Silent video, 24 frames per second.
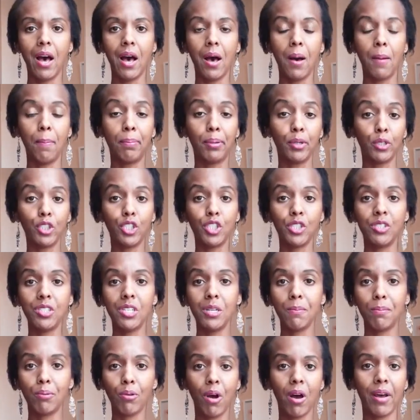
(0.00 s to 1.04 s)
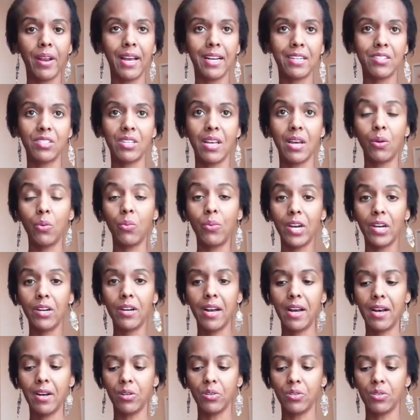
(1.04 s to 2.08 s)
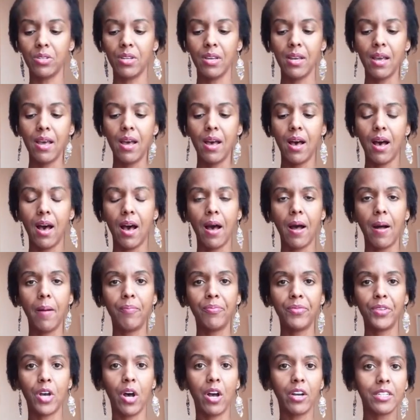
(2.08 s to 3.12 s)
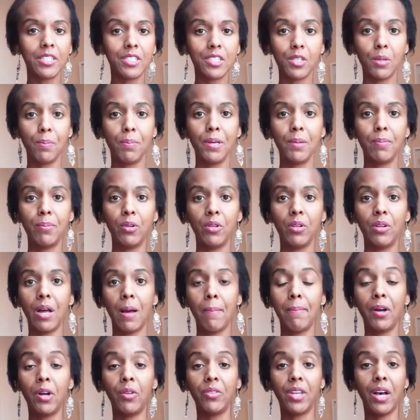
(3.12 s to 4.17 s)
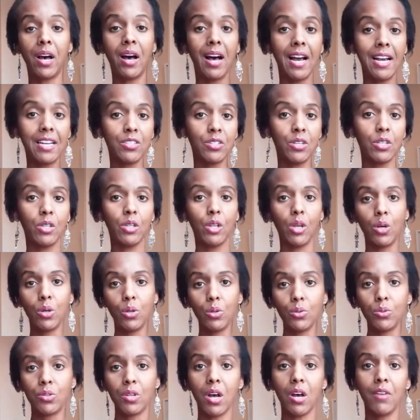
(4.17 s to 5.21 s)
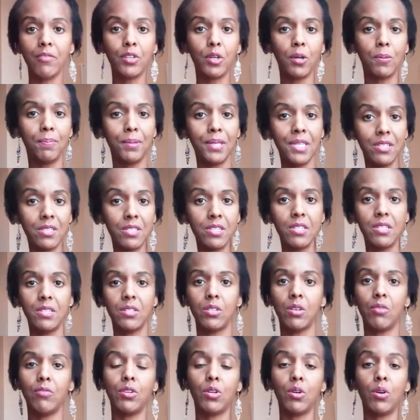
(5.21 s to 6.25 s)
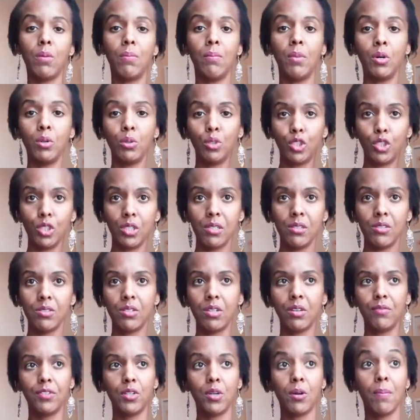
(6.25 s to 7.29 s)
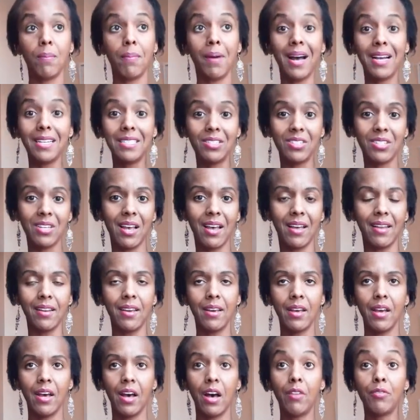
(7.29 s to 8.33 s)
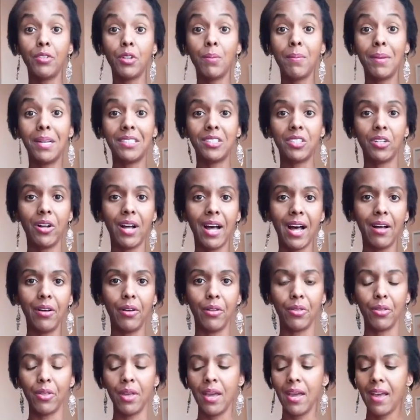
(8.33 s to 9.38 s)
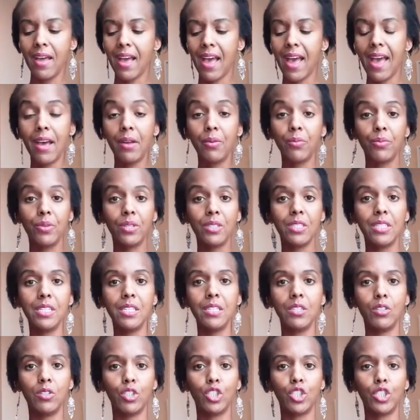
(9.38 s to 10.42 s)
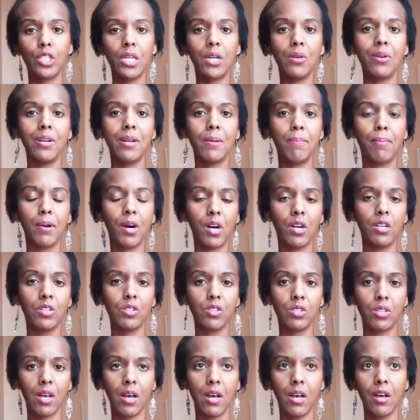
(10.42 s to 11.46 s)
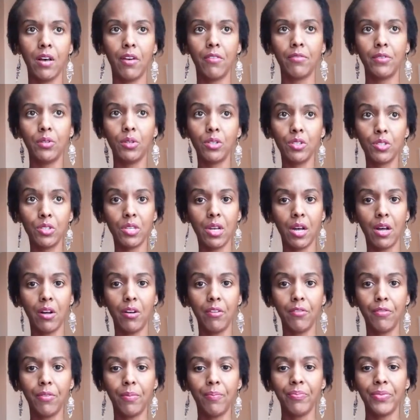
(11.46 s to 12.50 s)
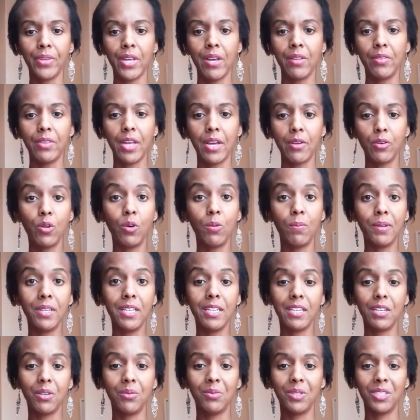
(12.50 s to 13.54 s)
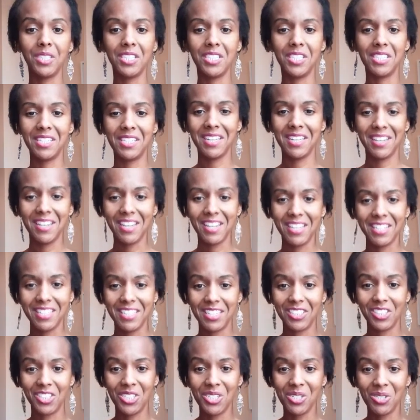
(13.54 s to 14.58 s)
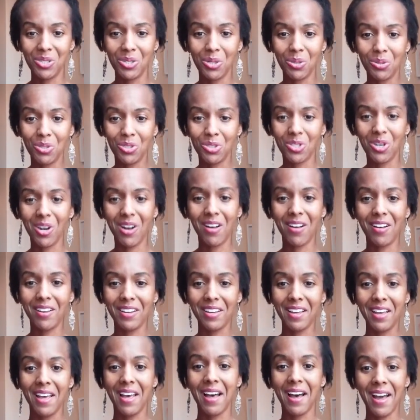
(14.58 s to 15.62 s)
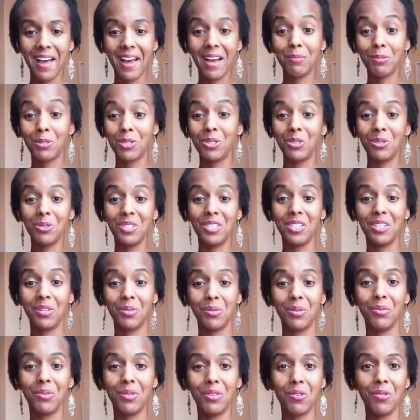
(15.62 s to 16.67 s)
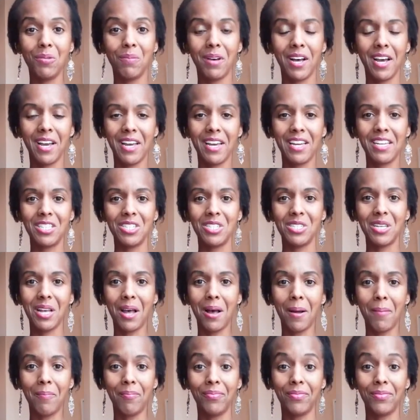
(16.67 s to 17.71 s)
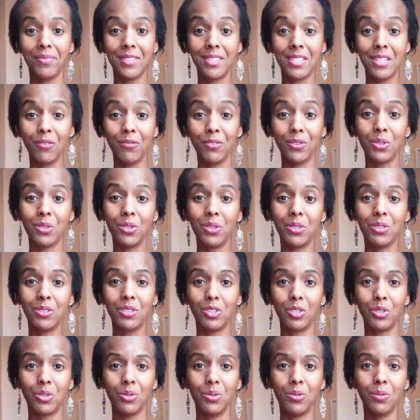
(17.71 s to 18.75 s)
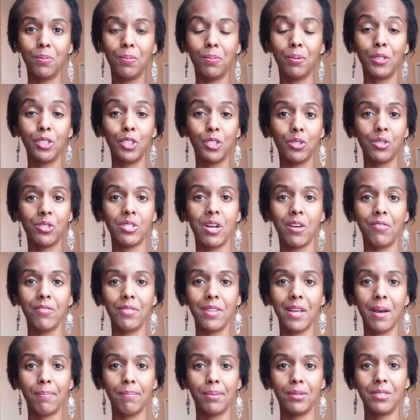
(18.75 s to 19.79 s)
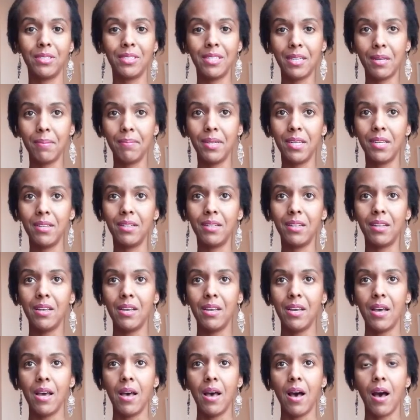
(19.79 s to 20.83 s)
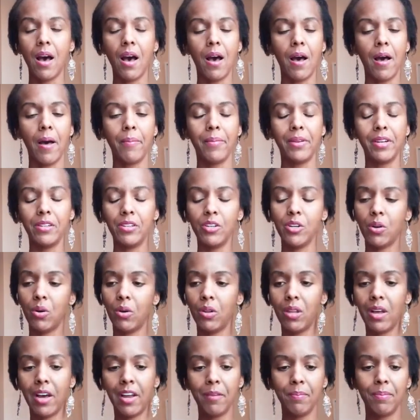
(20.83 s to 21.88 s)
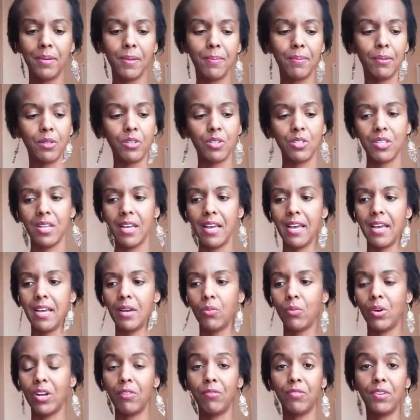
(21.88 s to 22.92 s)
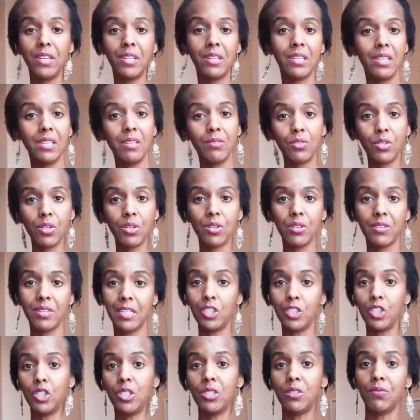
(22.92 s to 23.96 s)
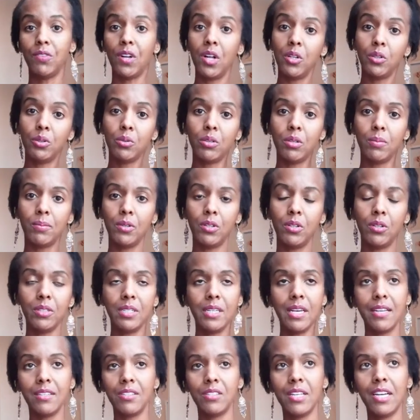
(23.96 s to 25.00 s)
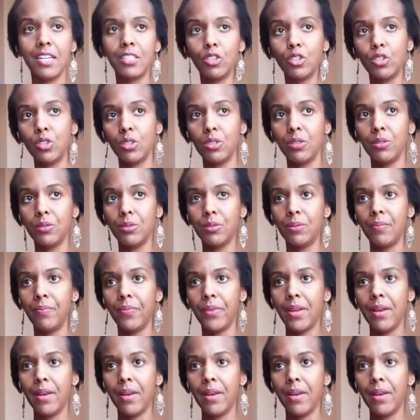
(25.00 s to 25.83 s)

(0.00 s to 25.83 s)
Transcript: purchasing products at a warehouse. Talking to people about the highs and lows of your business, of your emotions, of your mindset, of your mental health, and really sharing parts of yourself that nobody can really. Yes, she is so strong. I absolutely agree with you, Maya. It's difficult to put yourself in that predicament. And a lot of people are saying, what if he leaves her? Then she's vulnerable. Yes, that's true.